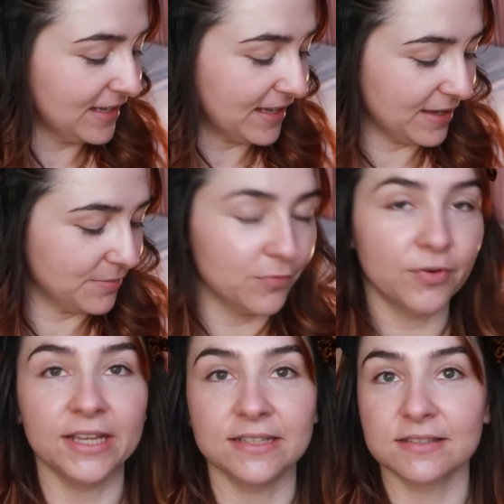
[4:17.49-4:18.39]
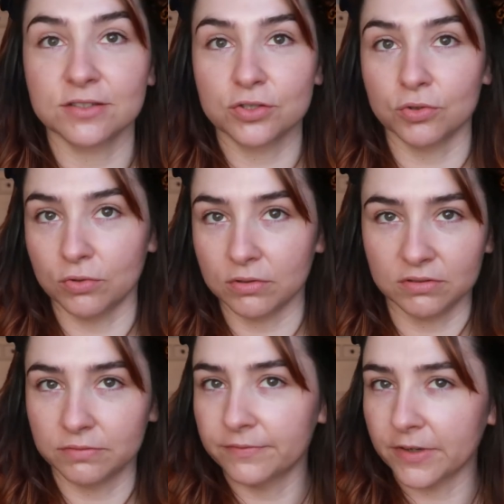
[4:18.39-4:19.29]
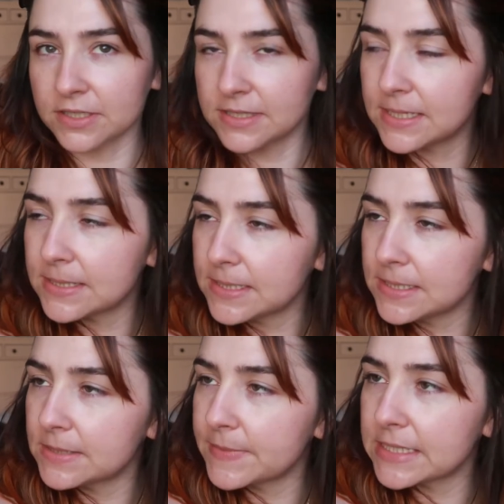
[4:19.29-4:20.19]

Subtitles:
Right, so, oh, fuck's sake, see these